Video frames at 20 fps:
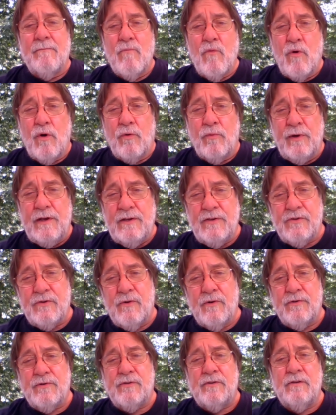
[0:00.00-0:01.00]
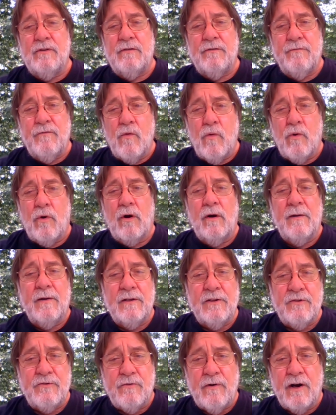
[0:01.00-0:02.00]
more resources for
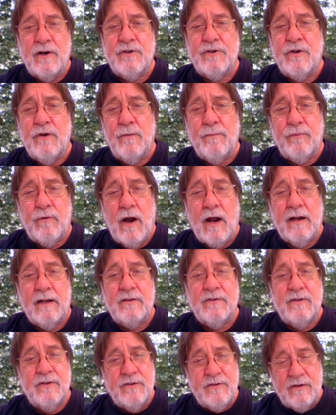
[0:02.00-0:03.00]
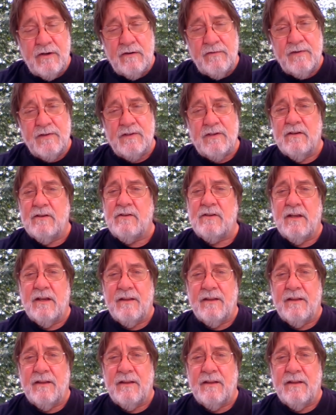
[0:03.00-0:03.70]
instructional products and services.